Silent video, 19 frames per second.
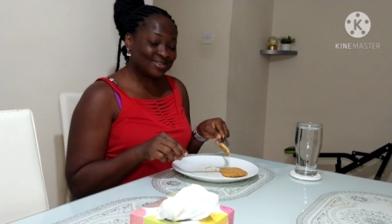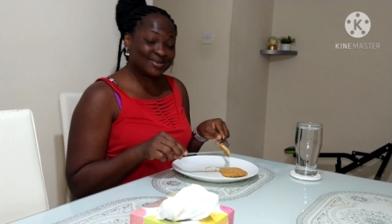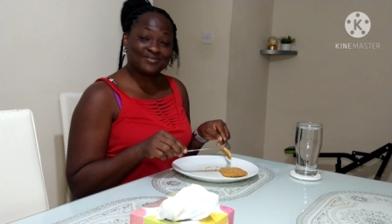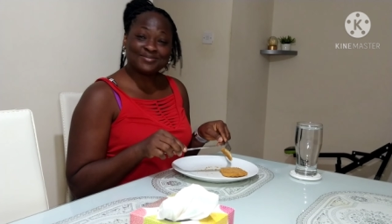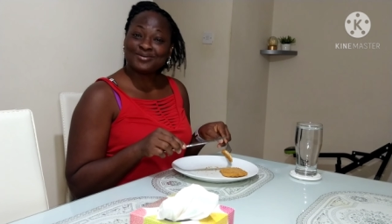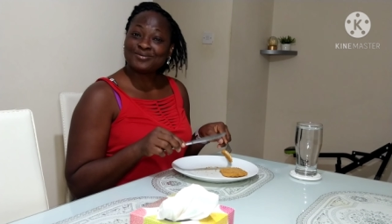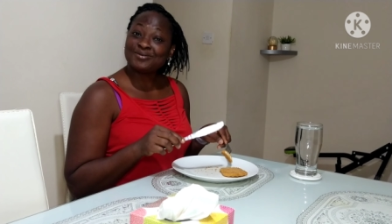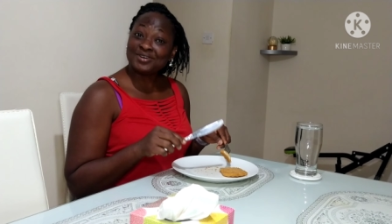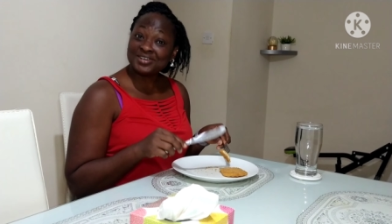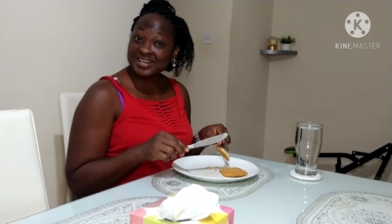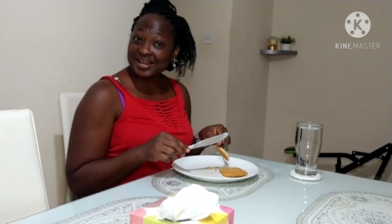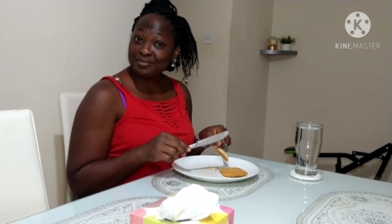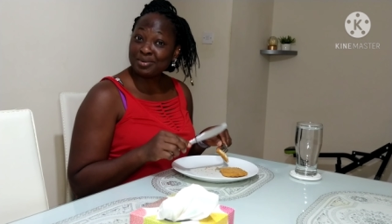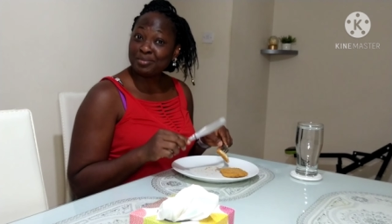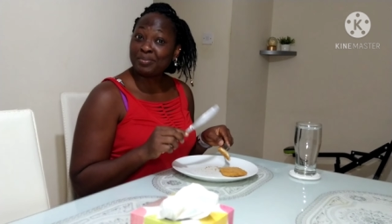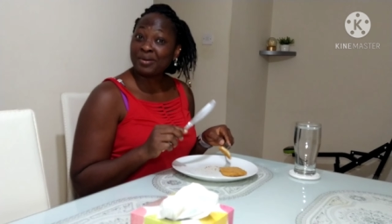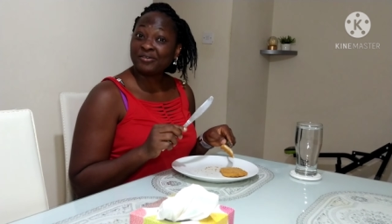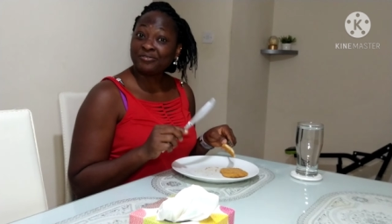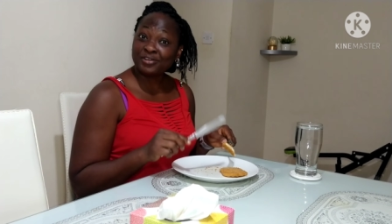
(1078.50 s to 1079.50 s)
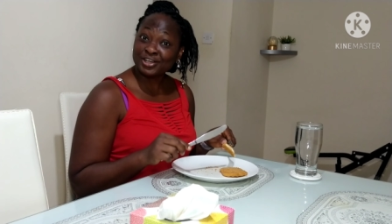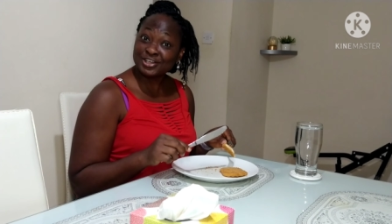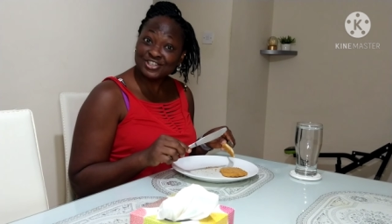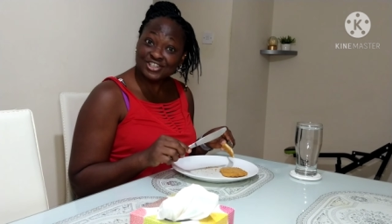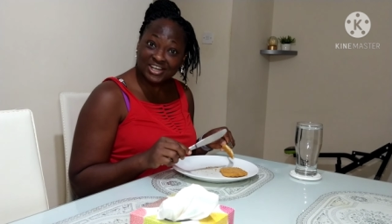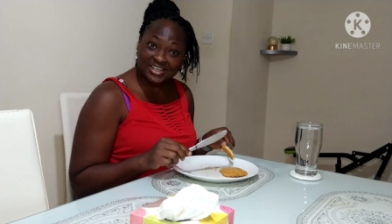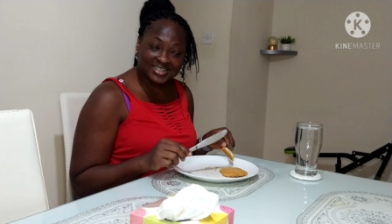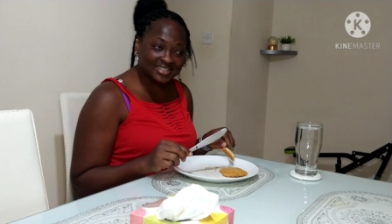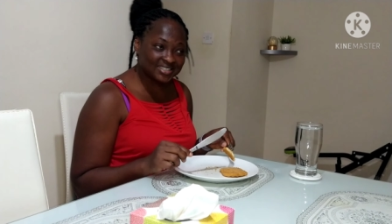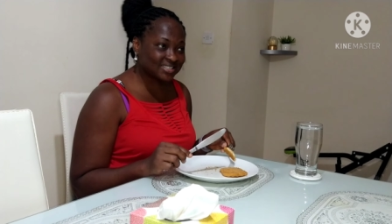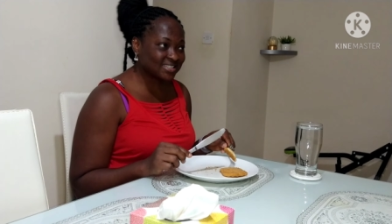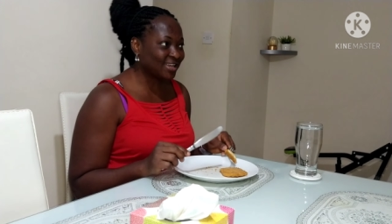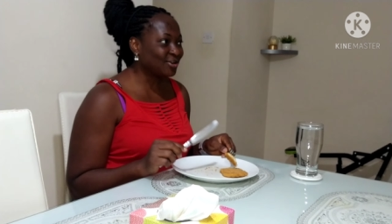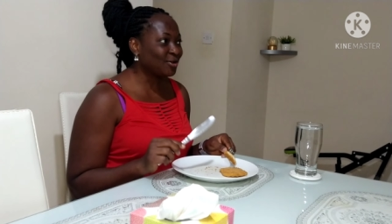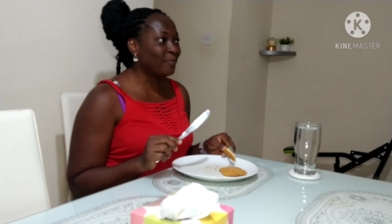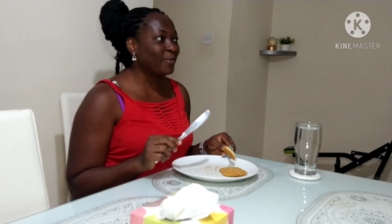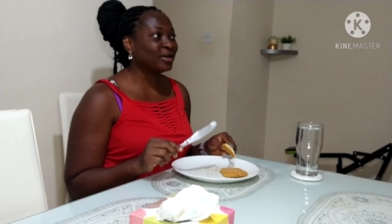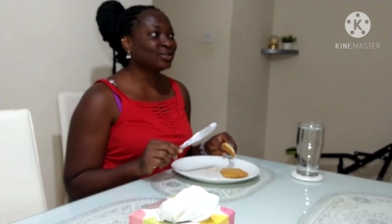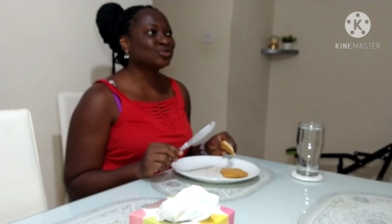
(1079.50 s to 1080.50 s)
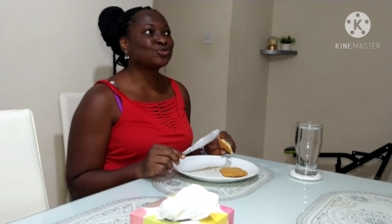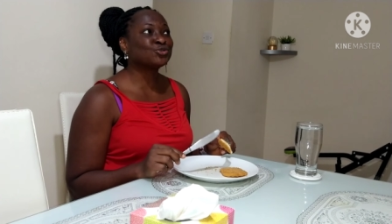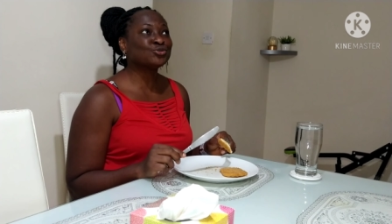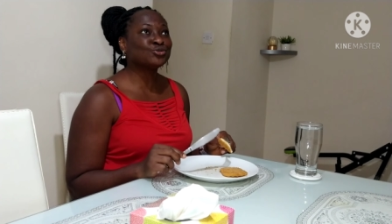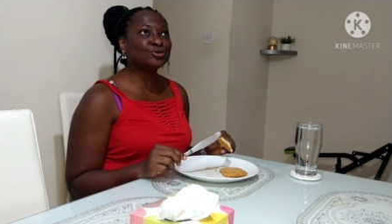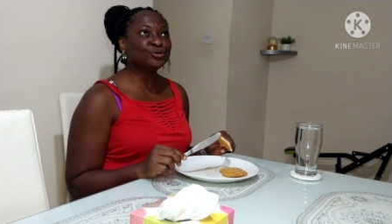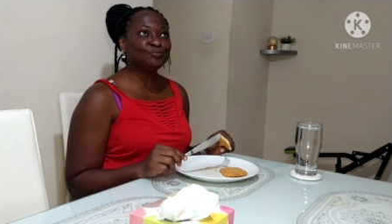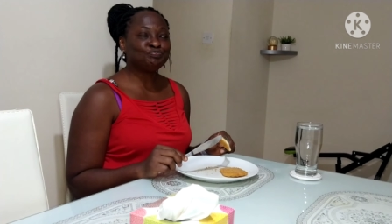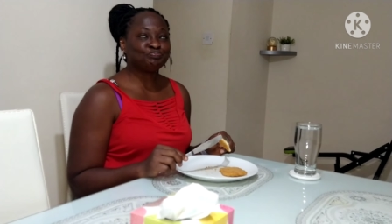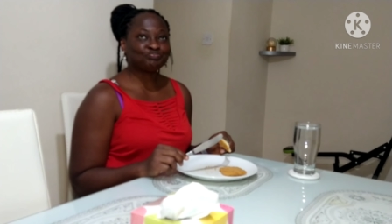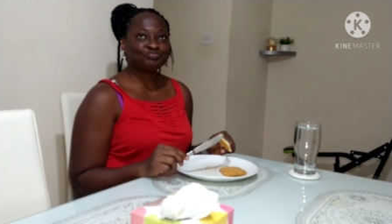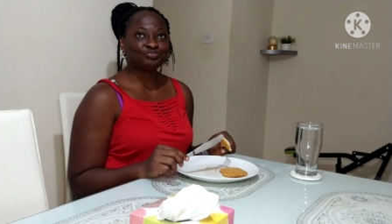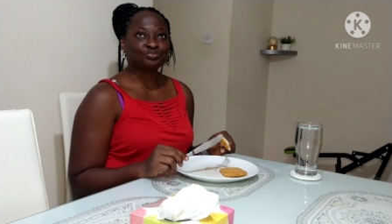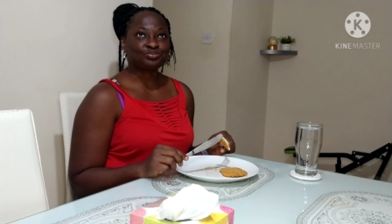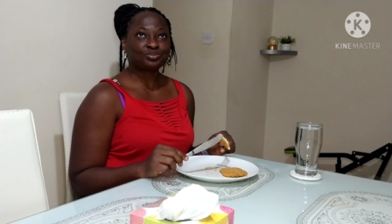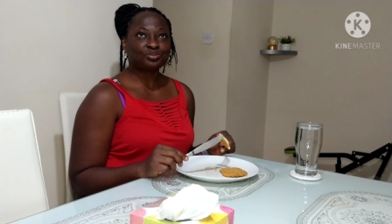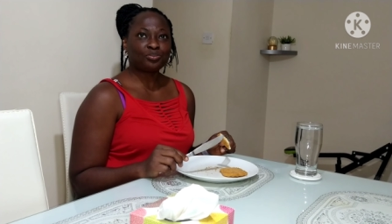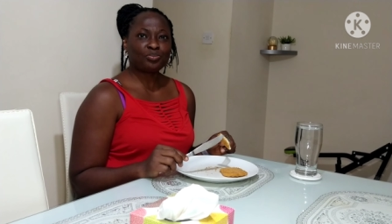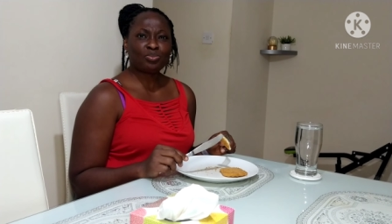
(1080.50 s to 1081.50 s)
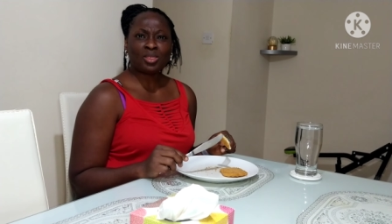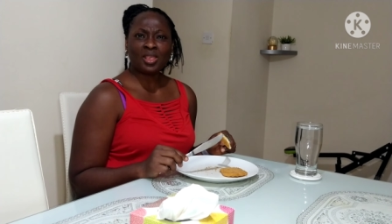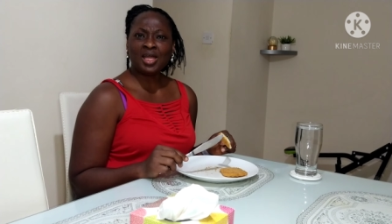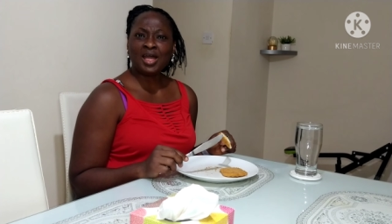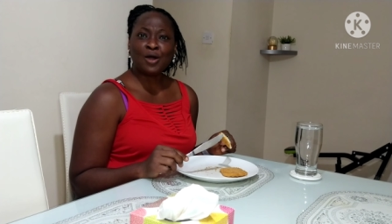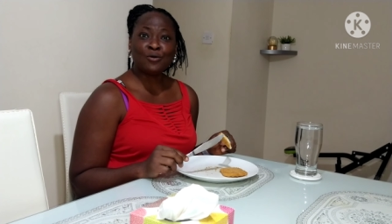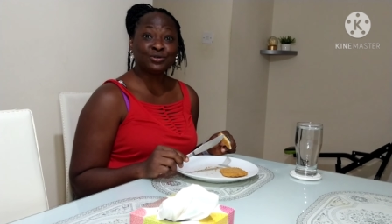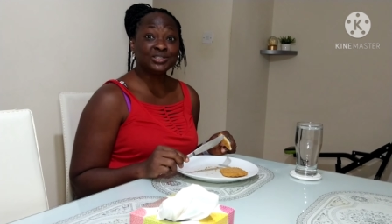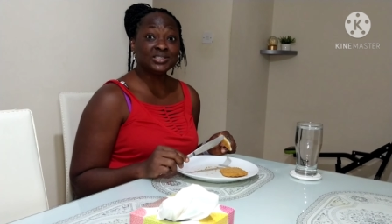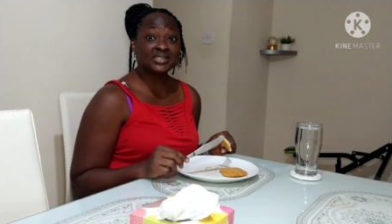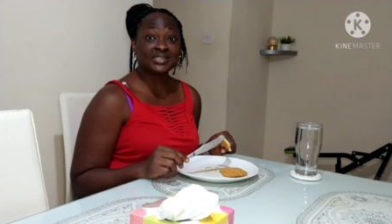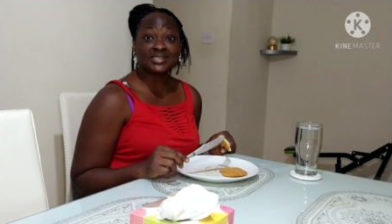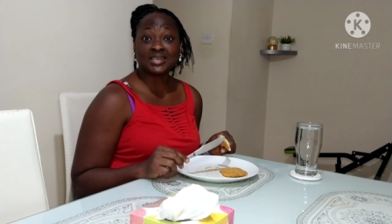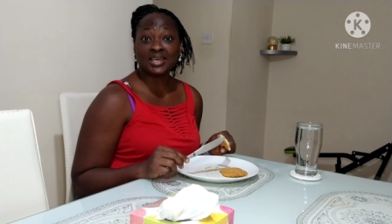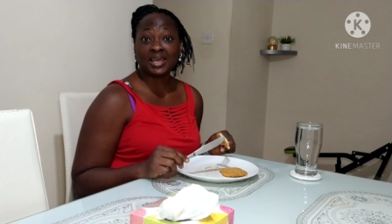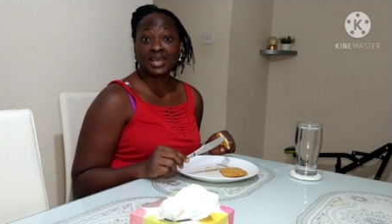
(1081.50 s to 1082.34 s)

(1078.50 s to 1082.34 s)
number one, I'm a perfectionist and number two, I wouldn't